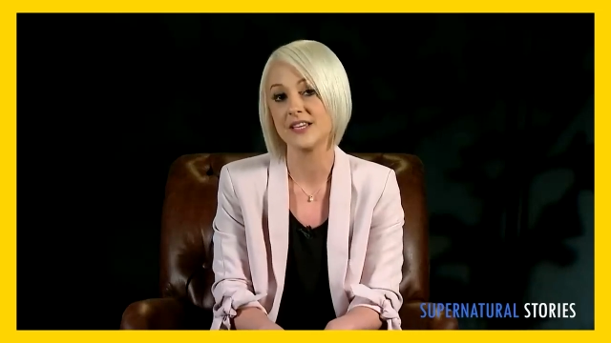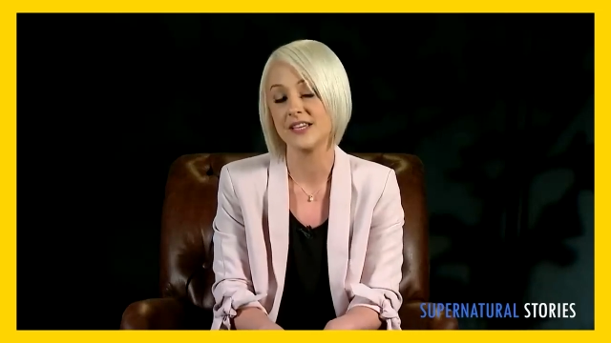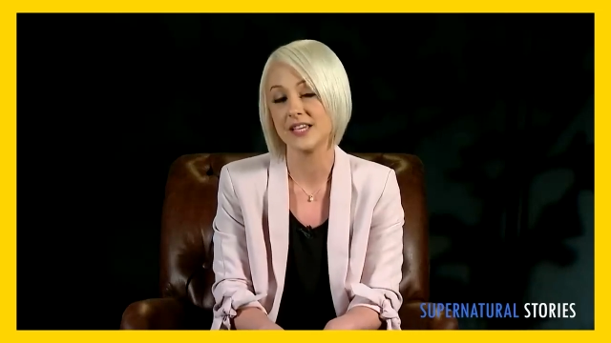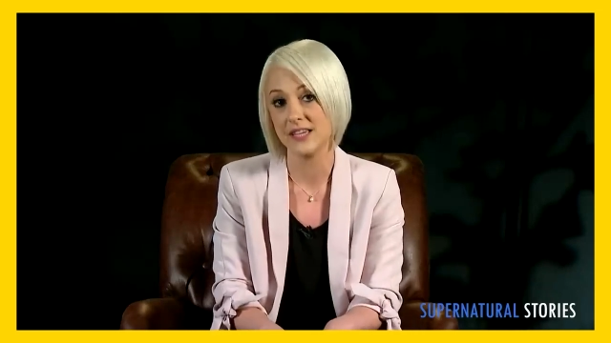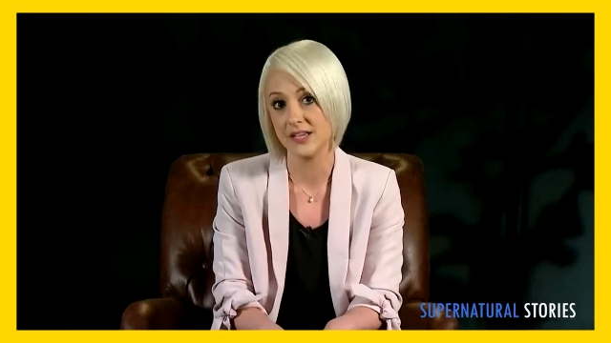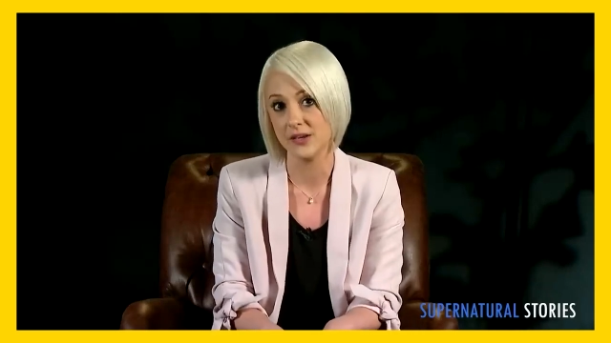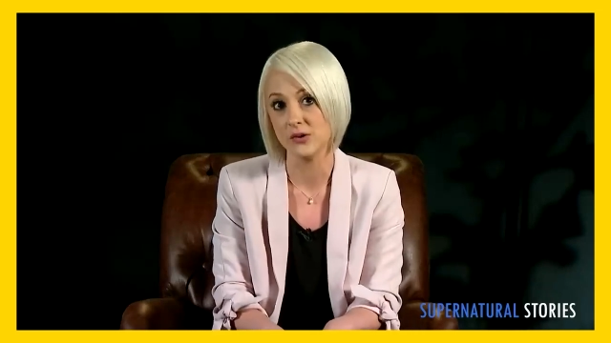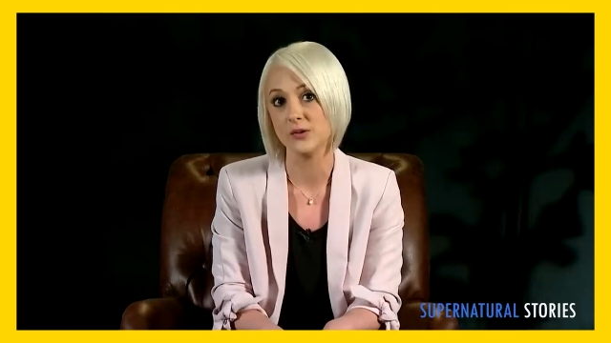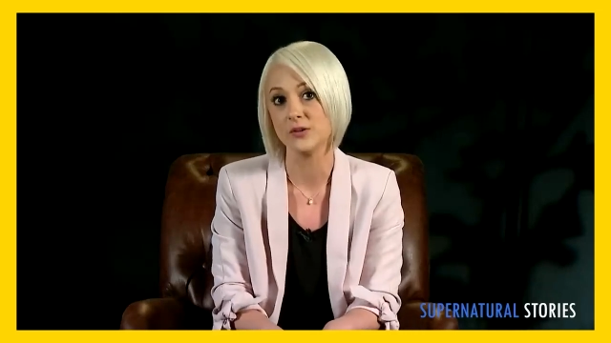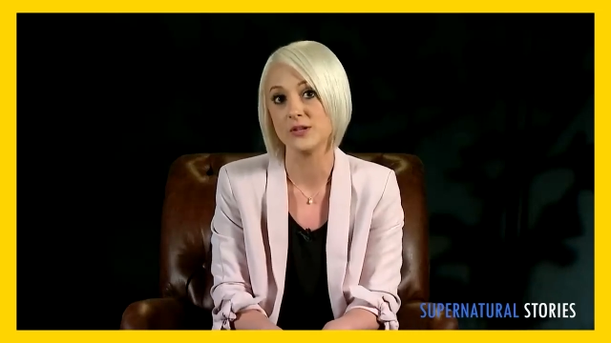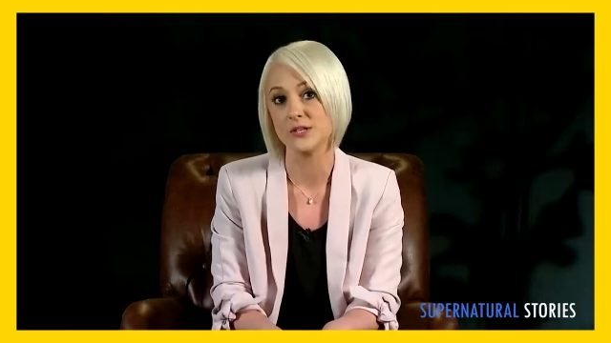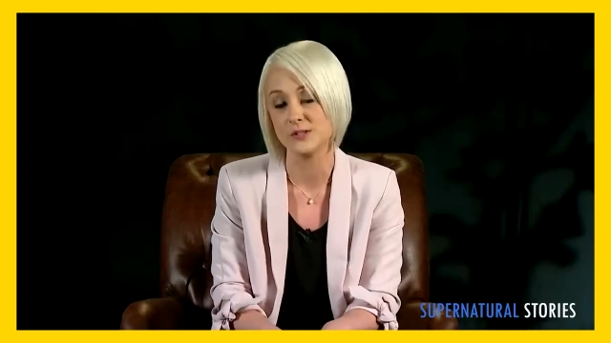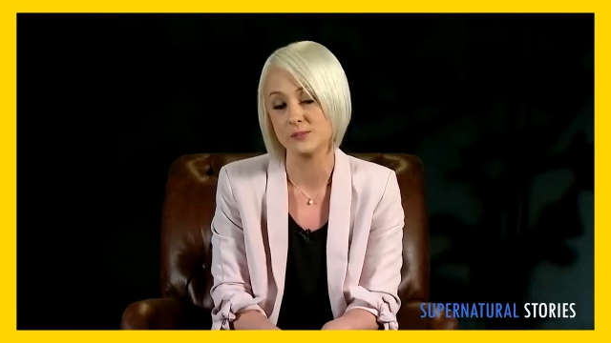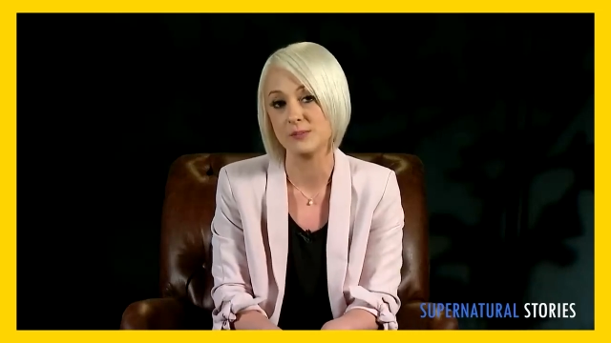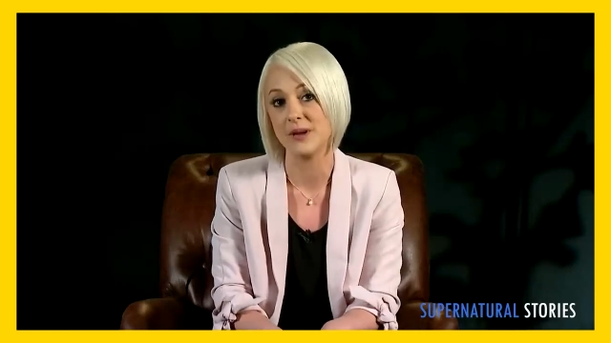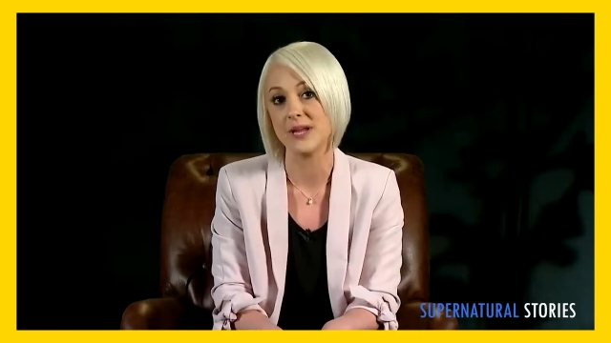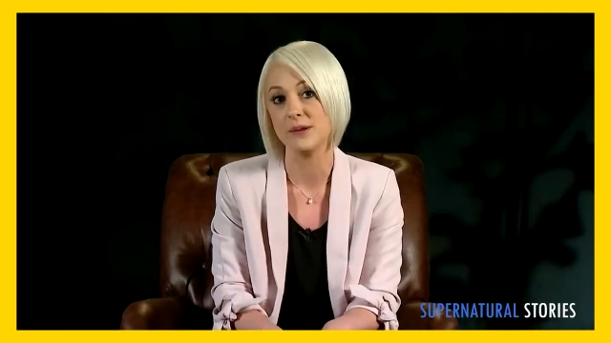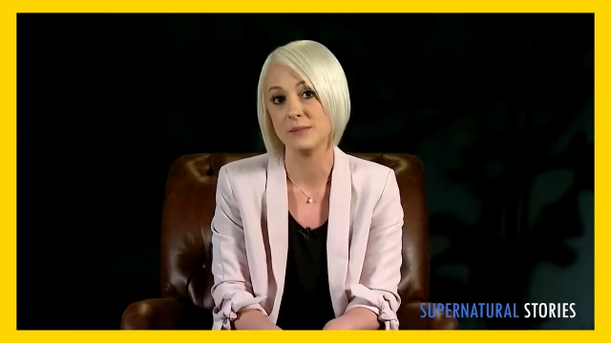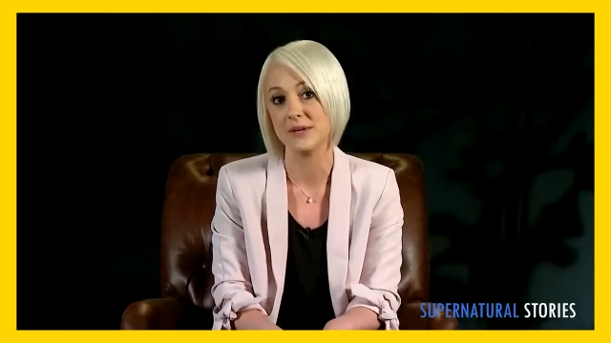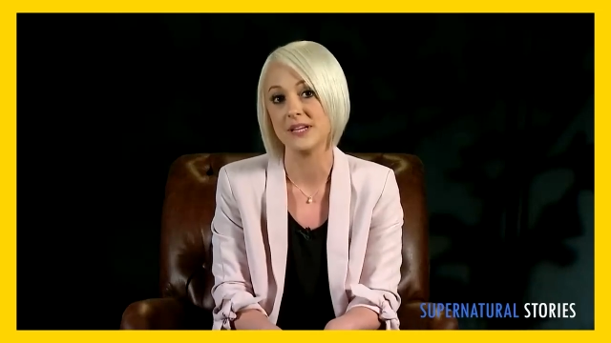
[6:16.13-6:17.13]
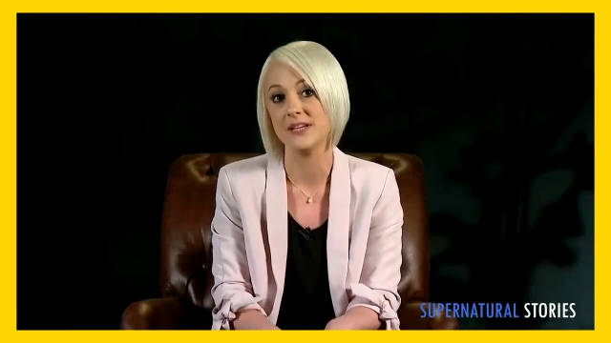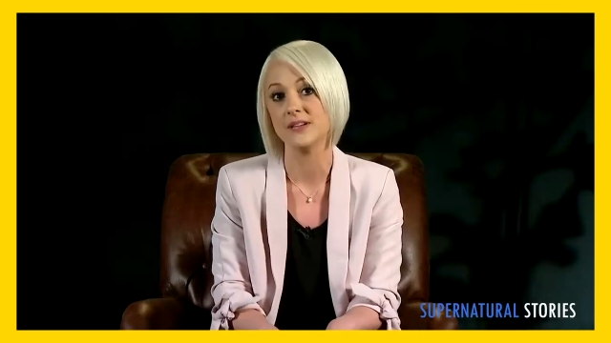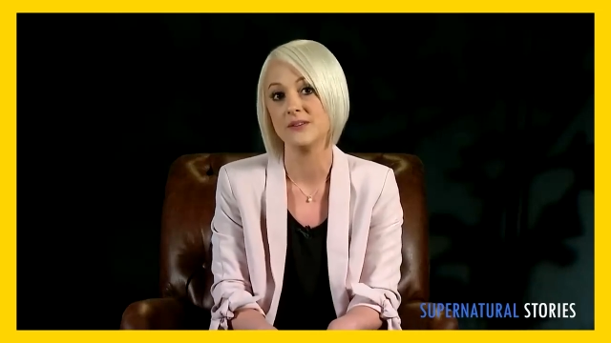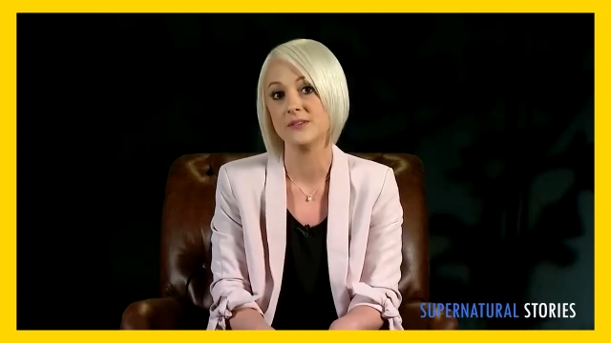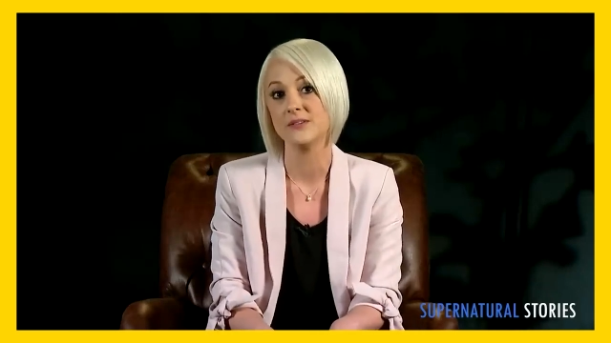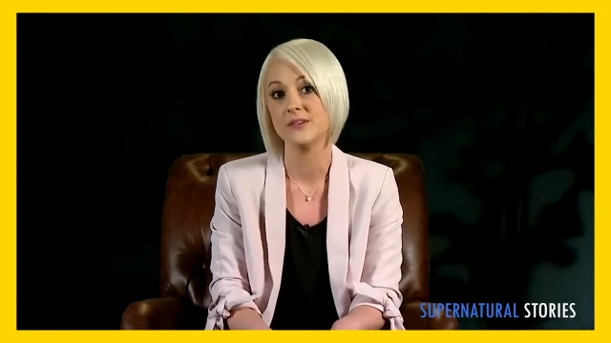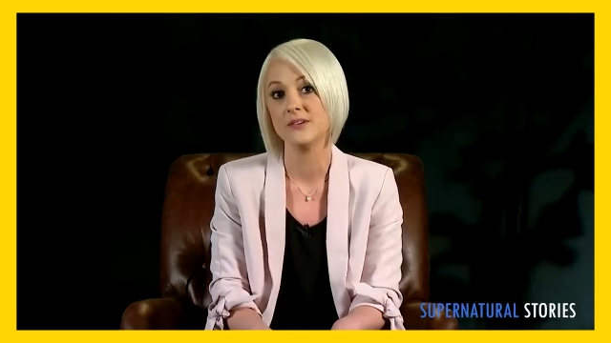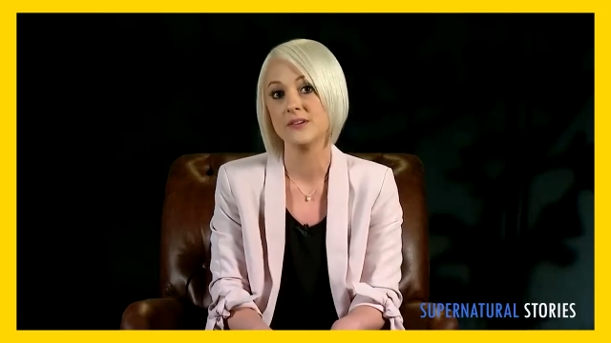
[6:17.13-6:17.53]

kill this baby.